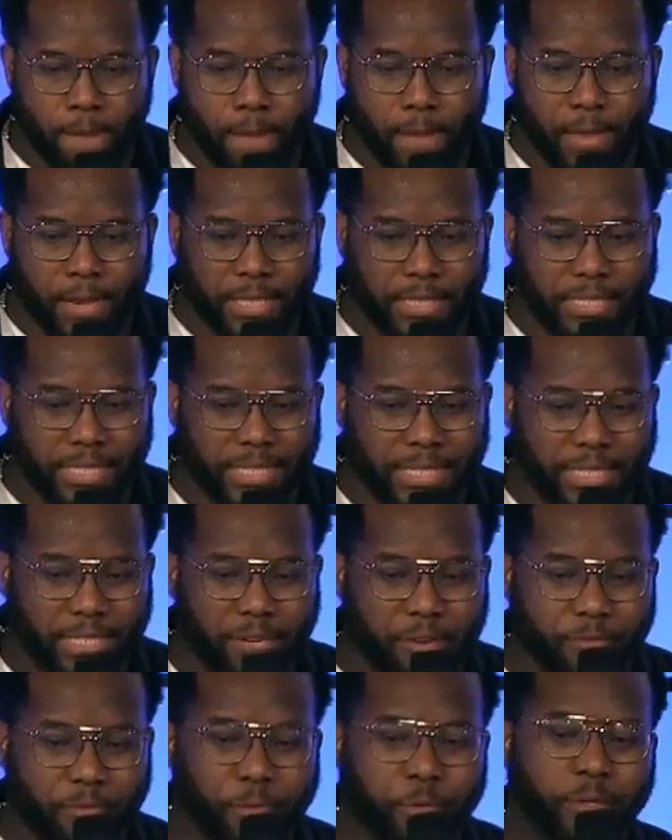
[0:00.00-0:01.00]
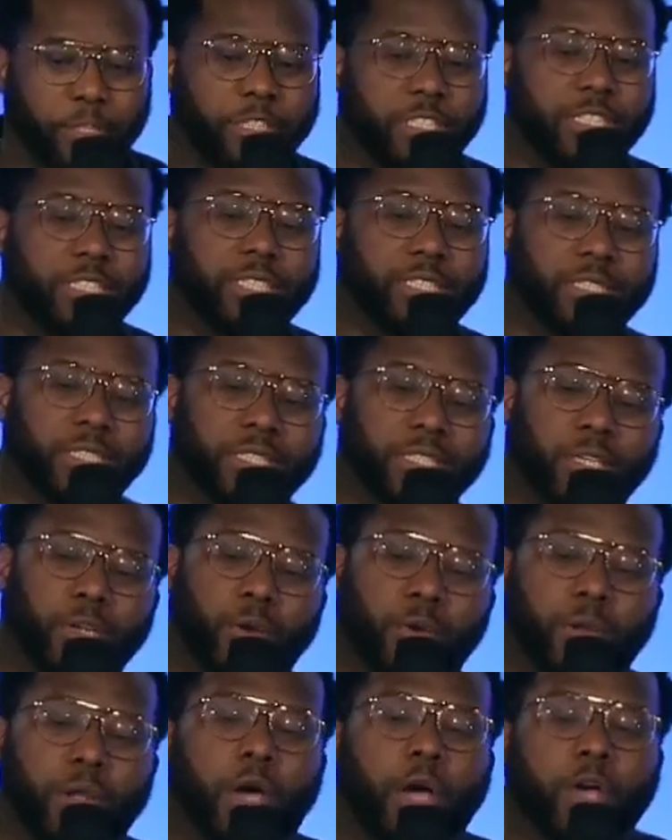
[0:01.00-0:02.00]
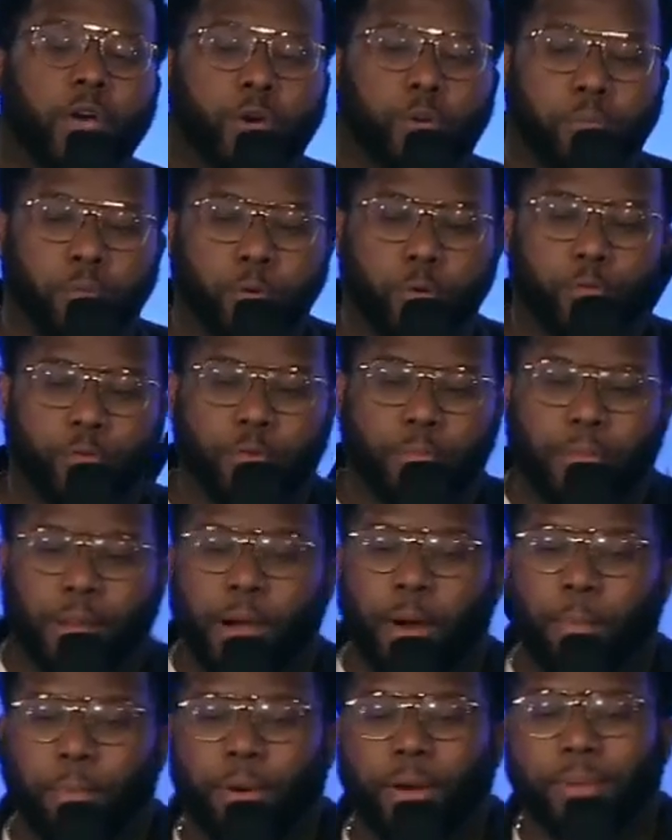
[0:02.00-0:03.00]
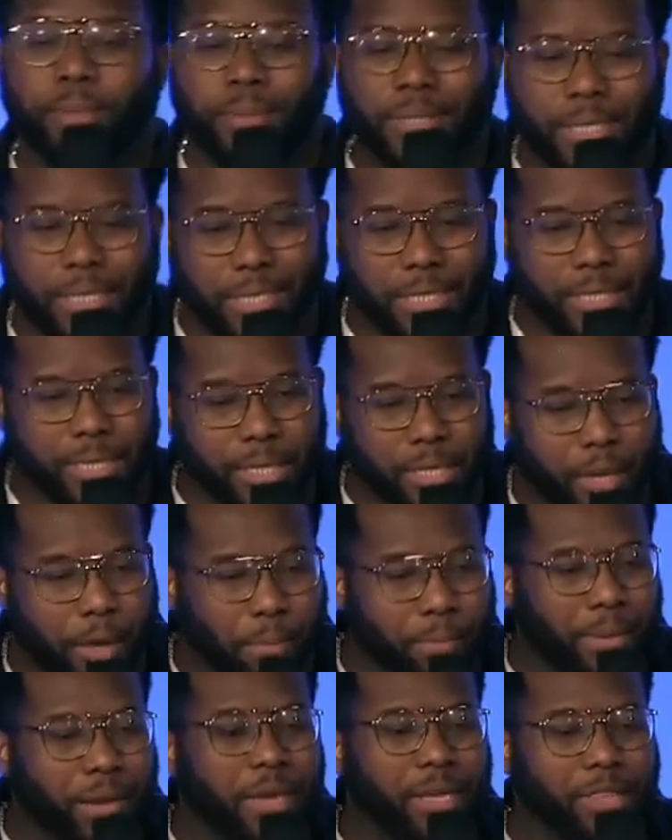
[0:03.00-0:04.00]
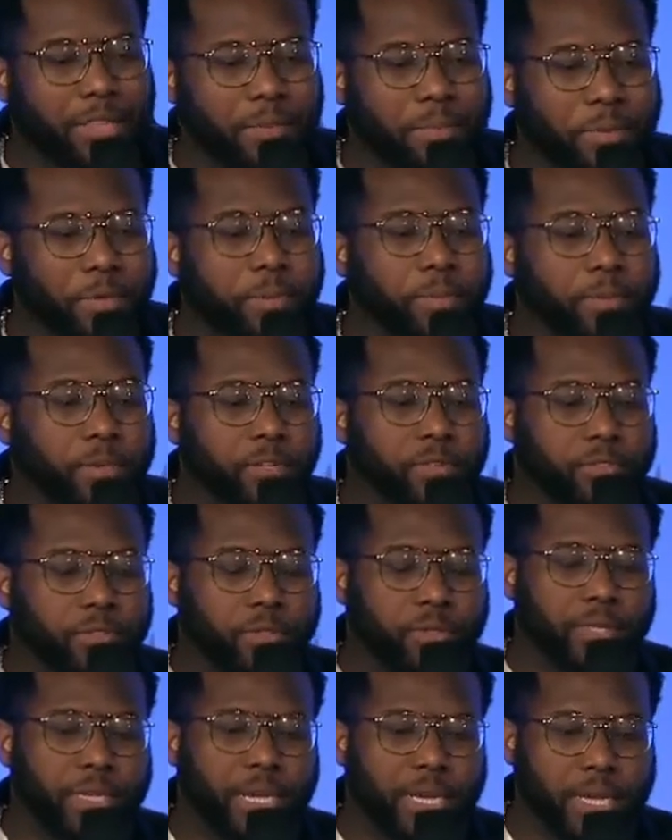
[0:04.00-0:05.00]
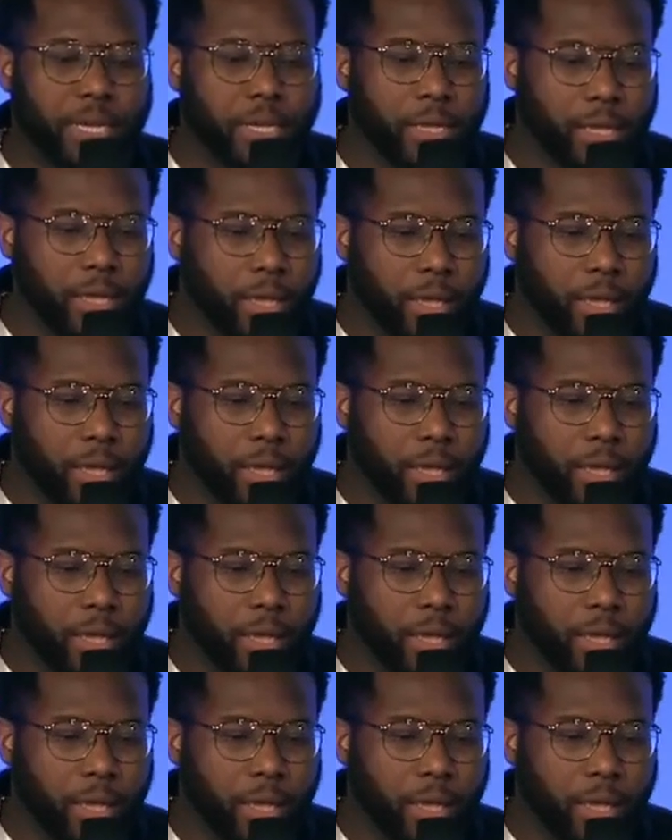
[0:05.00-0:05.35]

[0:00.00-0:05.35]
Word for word: And it says, Therefore, Jesus no longer moved about publicly among the people of Judea.